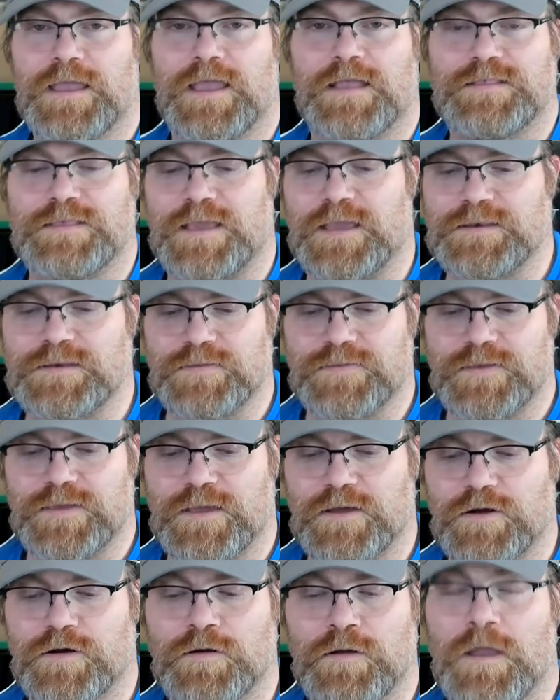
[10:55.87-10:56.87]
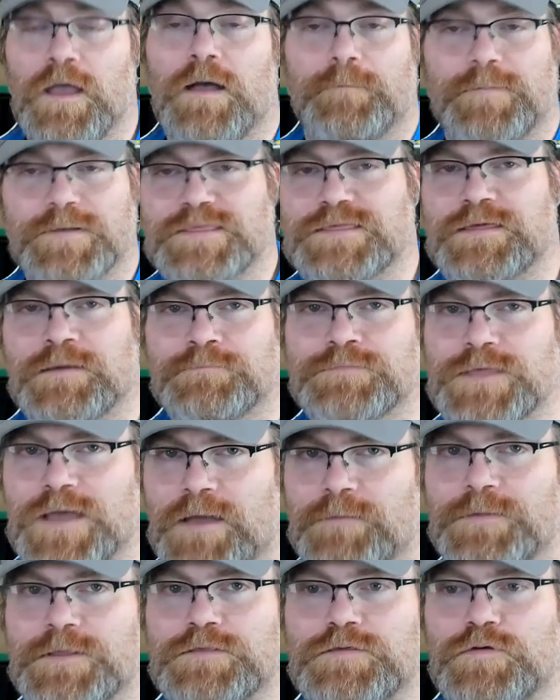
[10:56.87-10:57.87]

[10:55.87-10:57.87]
at the end of the year. But sometime in